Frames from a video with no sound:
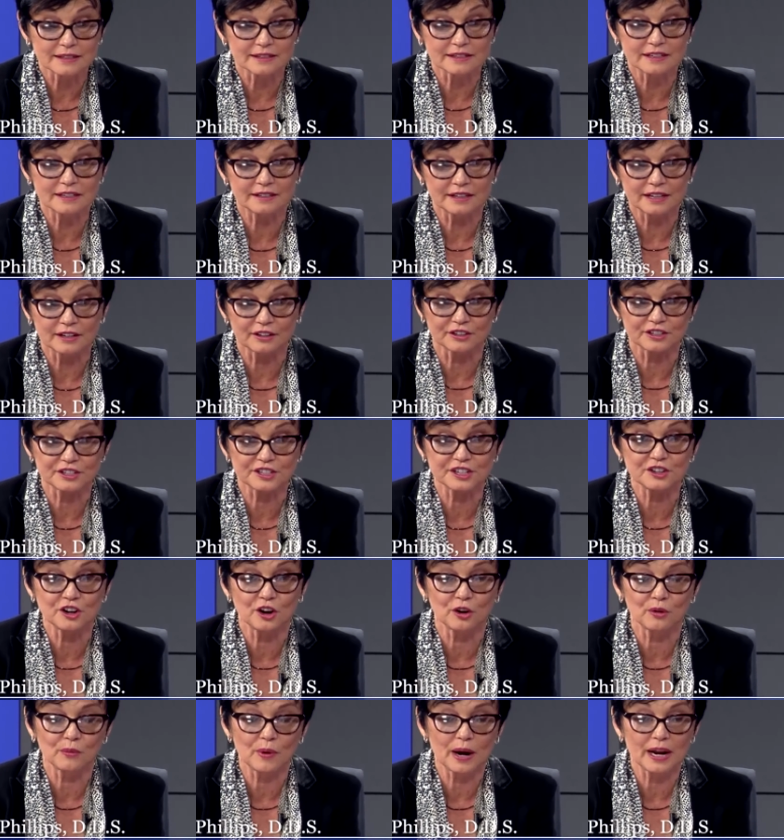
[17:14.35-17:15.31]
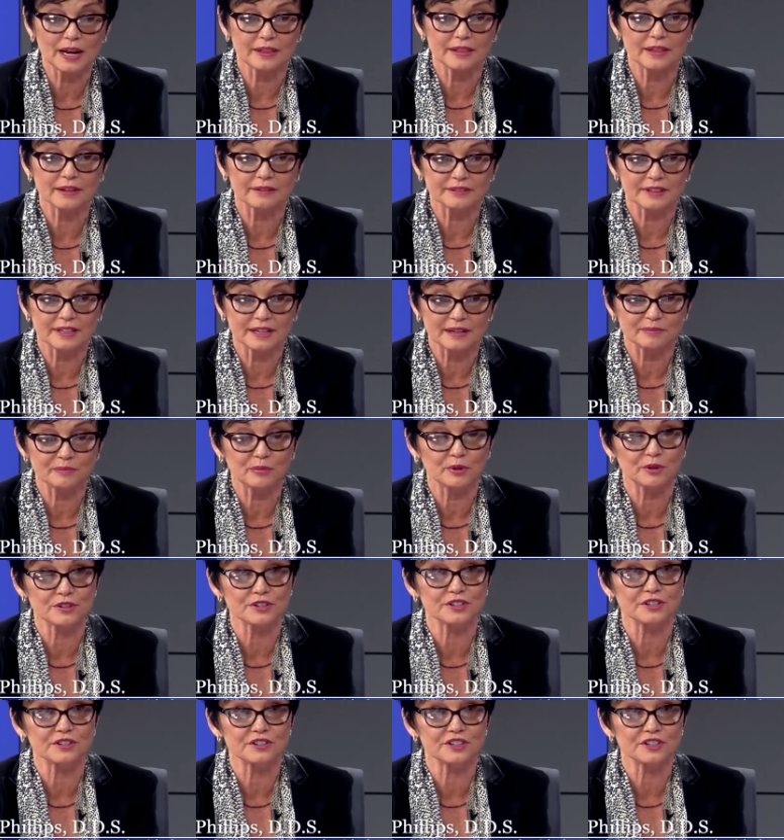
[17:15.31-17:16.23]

there is no way that that person